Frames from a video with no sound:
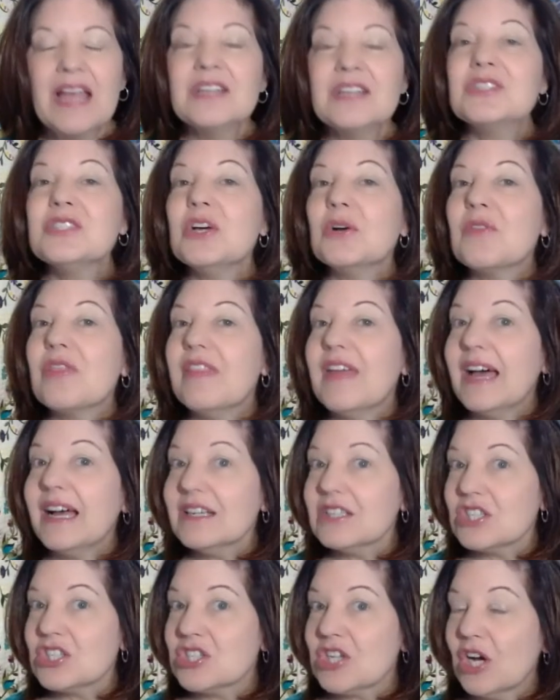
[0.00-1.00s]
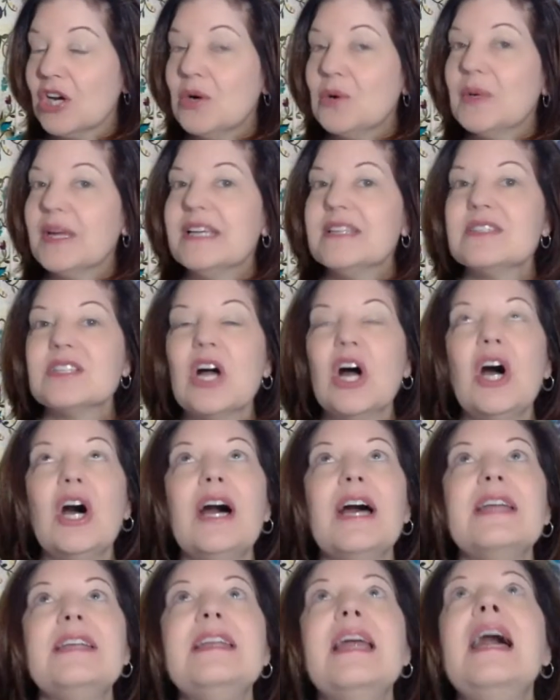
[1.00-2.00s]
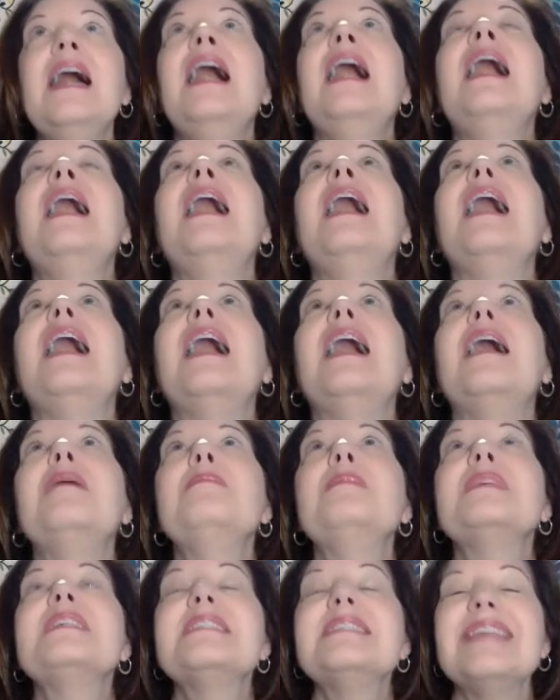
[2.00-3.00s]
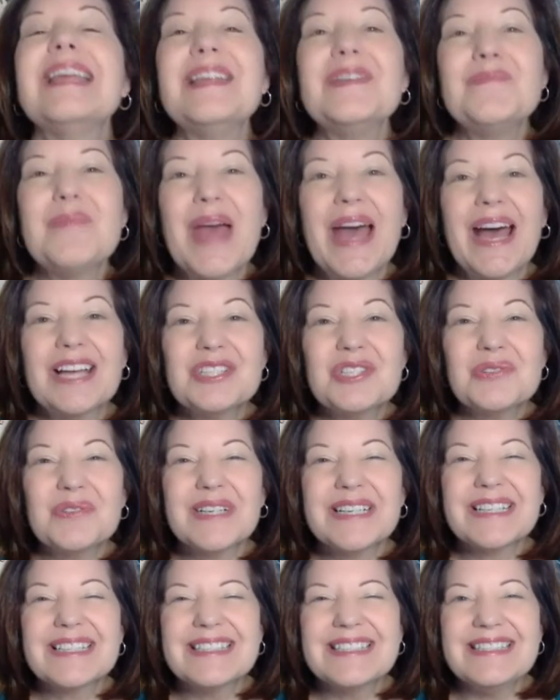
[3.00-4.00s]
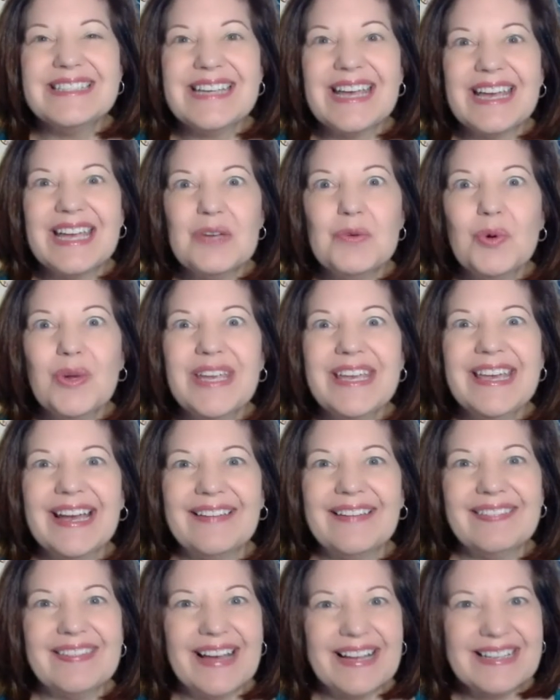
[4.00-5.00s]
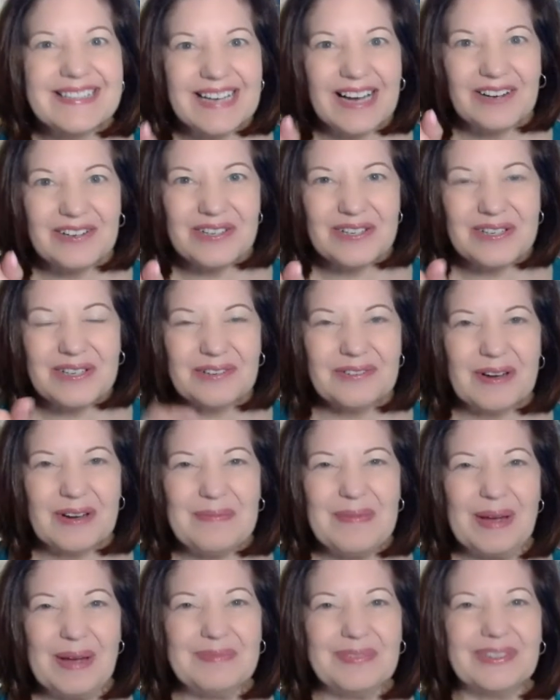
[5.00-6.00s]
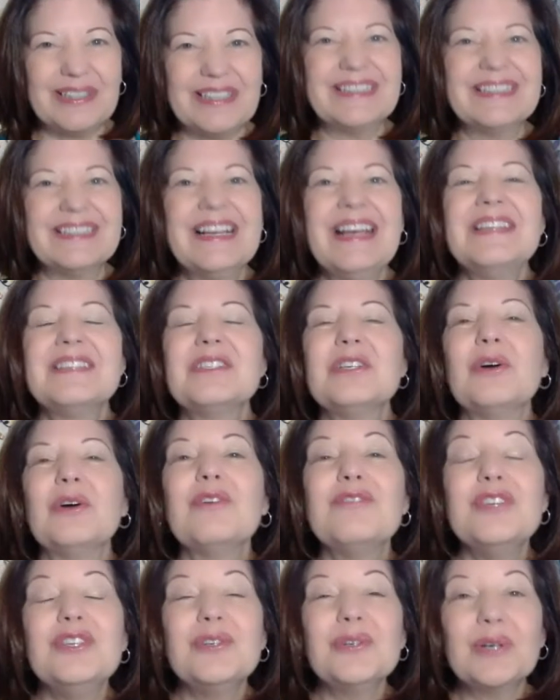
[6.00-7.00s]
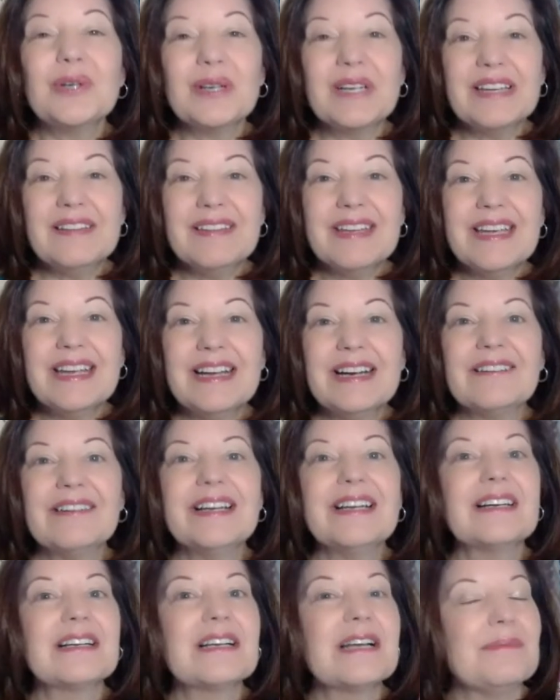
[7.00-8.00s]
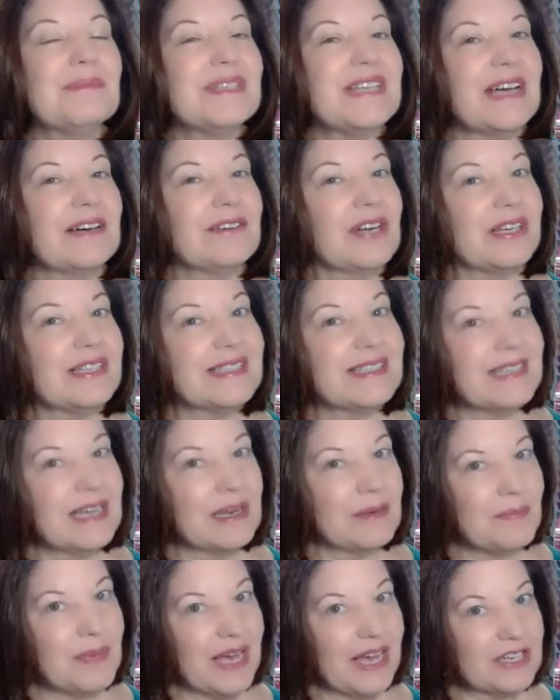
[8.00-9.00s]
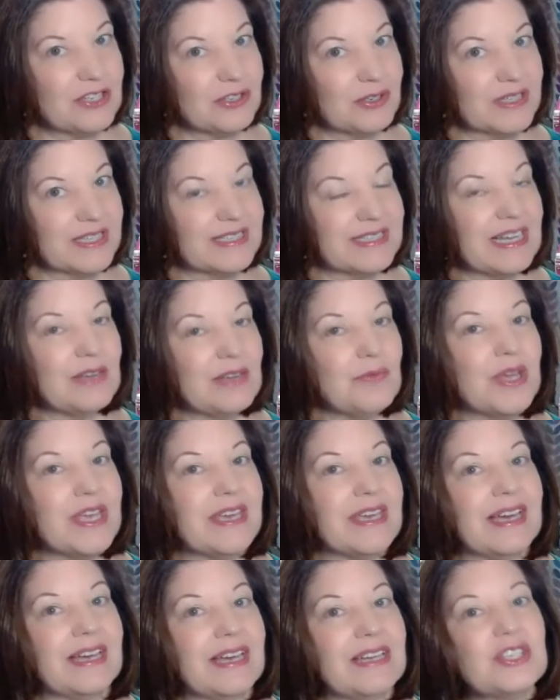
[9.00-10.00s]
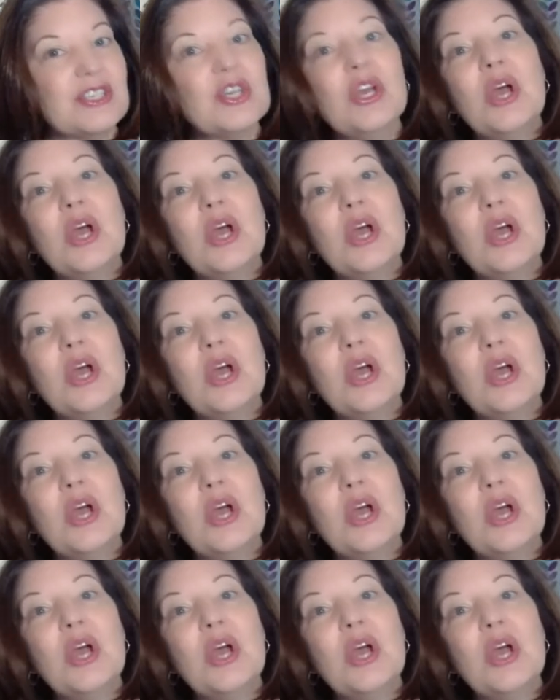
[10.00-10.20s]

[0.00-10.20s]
So that show is on St. Patrick's Day weekend. That's how you can remember it. So if you're in the area, come down on St. Patrick's Day weekend.